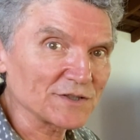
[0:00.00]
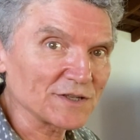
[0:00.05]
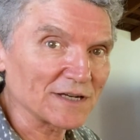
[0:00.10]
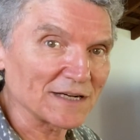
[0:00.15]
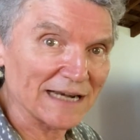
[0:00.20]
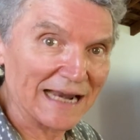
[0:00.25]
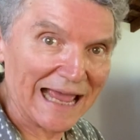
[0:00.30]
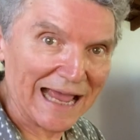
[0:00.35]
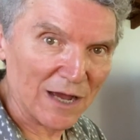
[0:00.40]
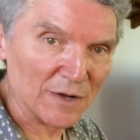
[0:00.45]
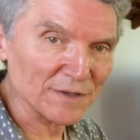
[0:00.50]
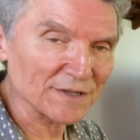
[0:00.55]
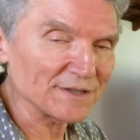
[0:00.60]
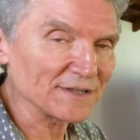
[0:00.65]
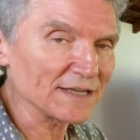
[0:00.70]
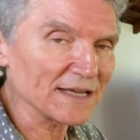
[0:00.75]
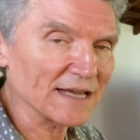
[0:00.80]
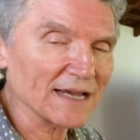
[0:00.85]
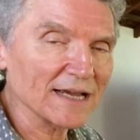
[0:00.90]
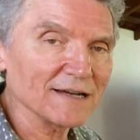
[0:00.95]
allowed in
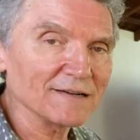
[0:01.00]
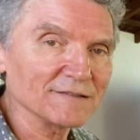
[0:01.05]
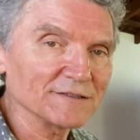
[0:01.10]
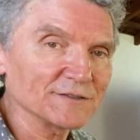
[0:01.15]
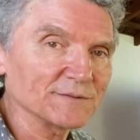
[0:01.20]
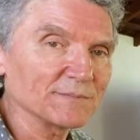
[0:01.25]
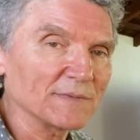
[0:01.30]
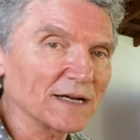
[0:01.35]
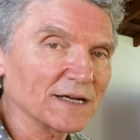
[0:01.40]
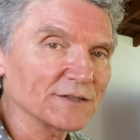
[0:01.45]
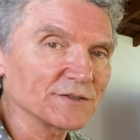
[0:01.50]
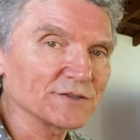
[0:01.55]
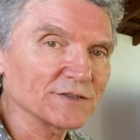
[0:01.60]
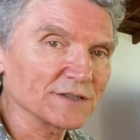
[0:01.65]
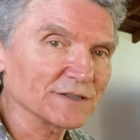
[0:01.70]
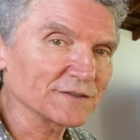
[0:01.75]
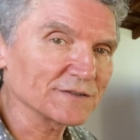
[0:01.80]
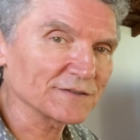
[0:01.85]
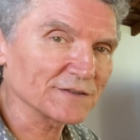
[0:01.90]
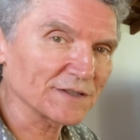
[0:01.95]
the air as much,
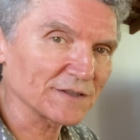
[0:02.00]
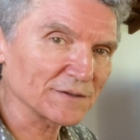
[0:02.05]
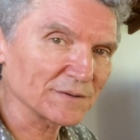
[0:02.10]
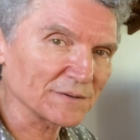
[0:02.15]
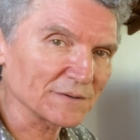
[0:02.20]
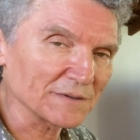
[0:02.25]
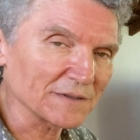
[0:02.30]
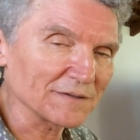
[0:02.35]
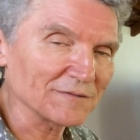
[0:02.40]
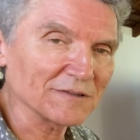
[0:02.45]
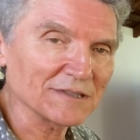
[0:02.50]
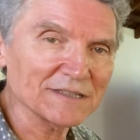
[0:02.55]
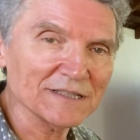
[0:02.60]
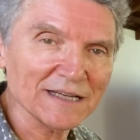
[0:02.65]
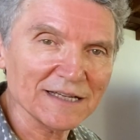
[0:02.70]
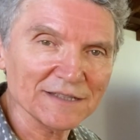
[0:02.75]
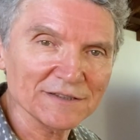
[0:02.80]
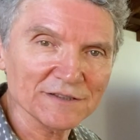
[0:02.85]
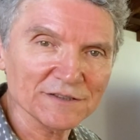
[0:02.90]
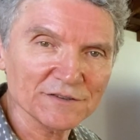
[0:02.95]
and so it
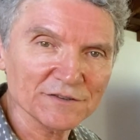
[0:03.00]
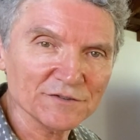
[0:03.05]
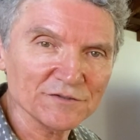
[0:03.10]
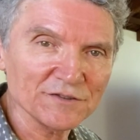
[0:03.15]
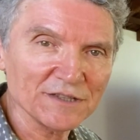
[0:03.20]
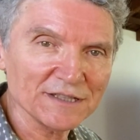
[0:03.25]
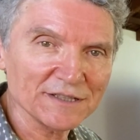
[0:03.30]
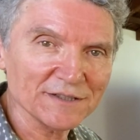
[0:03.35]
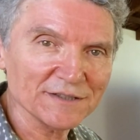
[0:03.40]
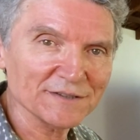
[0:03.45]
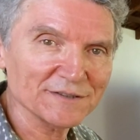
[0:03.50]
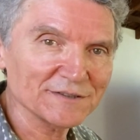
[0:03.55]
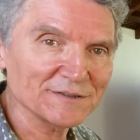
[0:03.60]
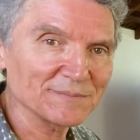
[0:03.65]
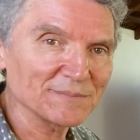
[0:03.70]
retains its greenness.